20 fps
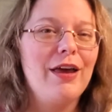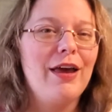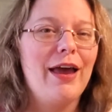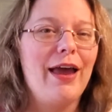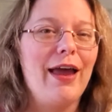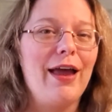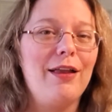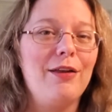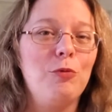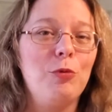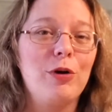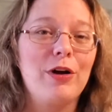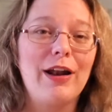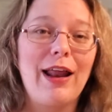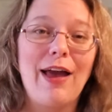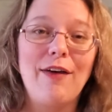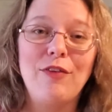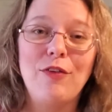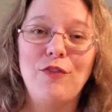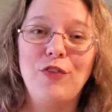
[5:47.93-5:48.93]
And we're going
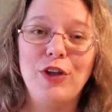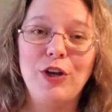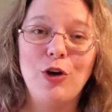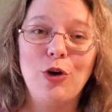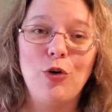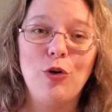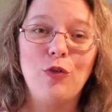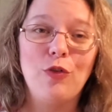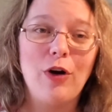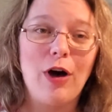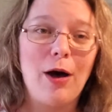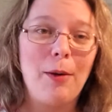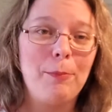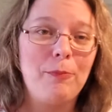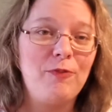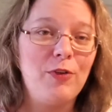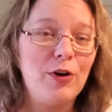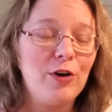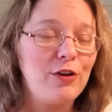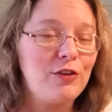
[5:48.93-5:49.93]
to have a video
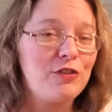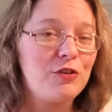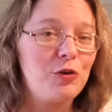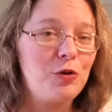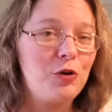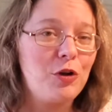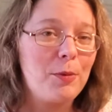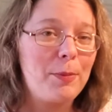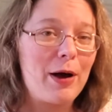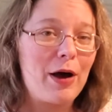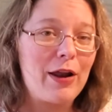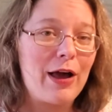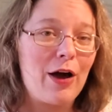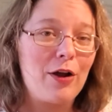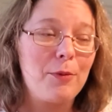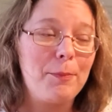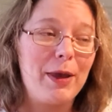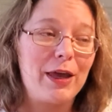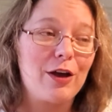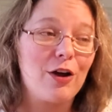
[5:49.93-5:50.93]
up very soon about how
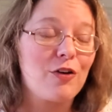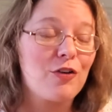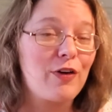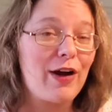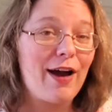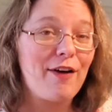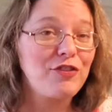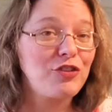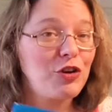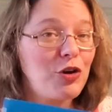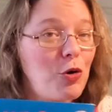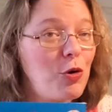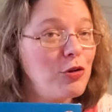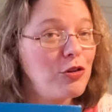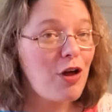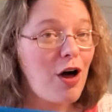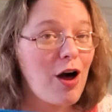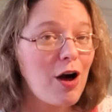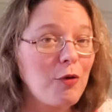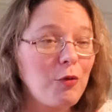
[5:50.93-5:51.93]
to make a craft to go
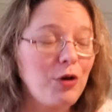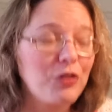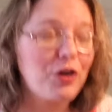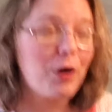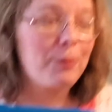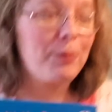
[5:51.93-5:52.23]
along with our